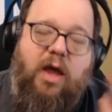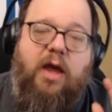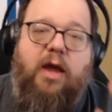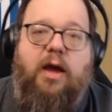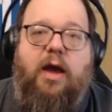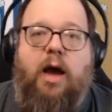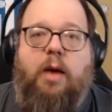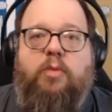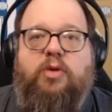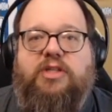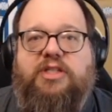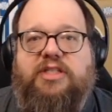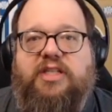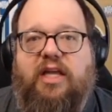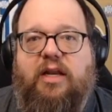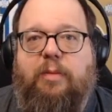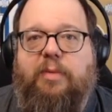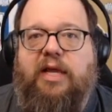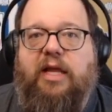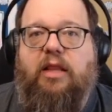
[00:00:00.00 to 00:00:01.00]
which is going
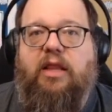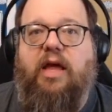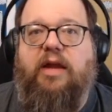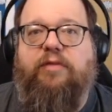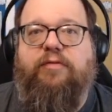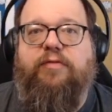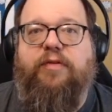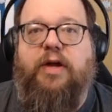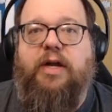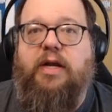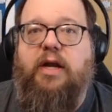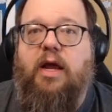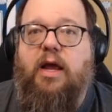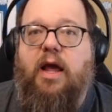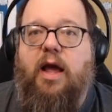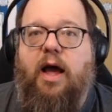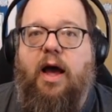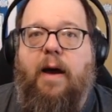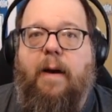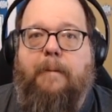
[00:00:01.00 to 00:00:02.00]
to be a lot of fun.
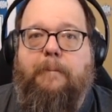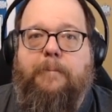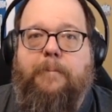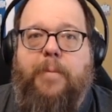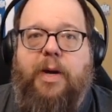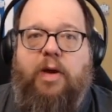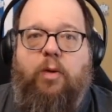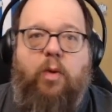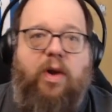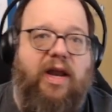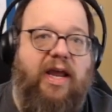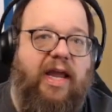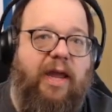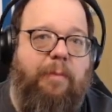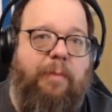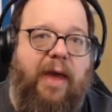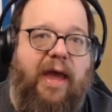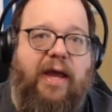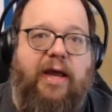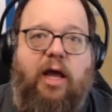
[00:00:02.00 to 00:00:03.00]
But when I get
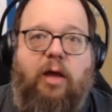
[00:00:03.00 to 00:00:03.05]
back,